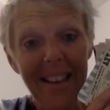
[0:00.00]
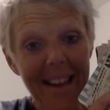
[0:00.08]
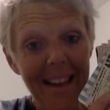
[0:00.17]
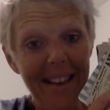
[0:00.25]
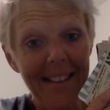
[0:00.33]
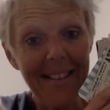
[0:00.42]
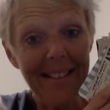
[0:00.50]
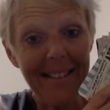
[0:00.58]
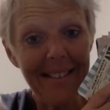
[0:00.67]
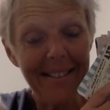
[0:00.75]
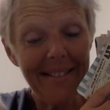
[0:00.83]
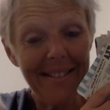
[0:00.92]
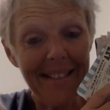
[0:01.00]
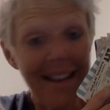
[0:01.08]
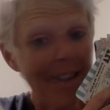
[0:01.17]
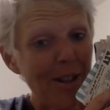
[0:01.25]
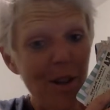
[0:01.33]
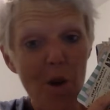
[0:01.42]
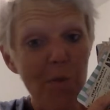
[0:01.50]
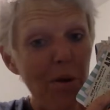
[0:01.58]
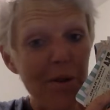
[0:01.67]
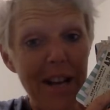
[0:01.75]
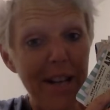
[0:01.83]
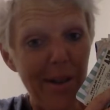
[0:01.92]
And yeah, I just hope
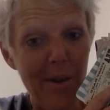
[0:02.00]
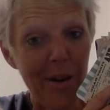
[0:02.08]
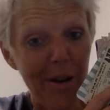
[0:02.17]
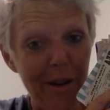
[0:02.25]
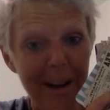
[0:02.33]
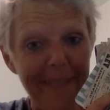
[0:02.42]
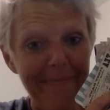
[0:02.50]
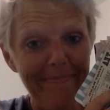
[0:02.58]
your day's going great.